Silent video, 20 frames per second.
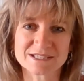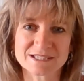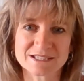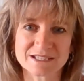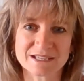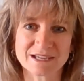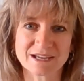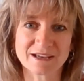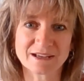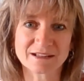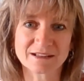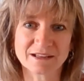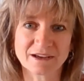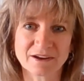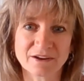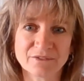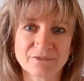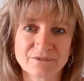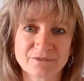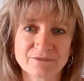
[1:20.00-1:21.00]
us today,
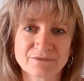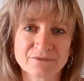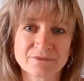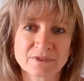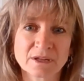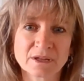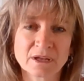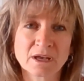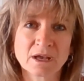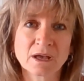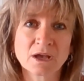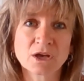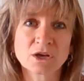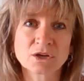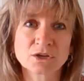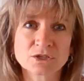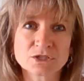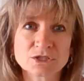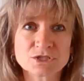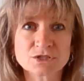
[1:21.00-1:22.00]
Claire.
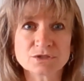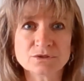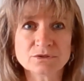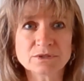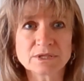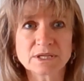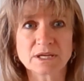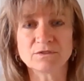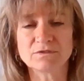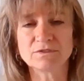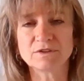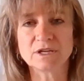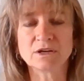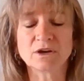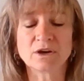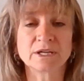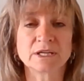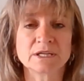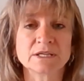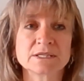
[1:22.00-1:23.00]
Could you give the
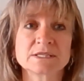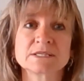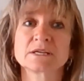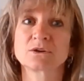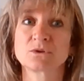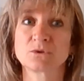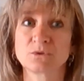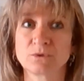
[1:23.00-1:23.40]
audience a